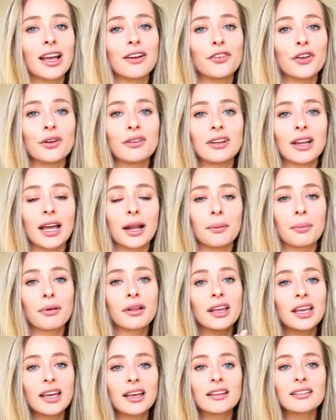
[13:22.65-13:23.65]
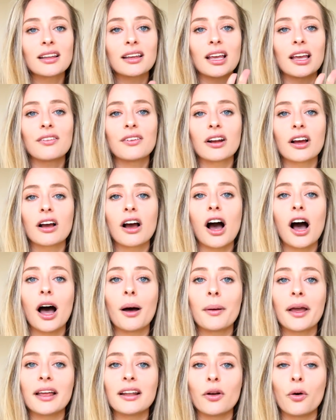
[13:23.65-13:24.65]
If you did, please give it a
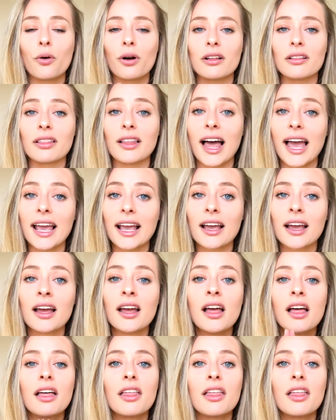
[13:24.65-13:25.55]
comment or like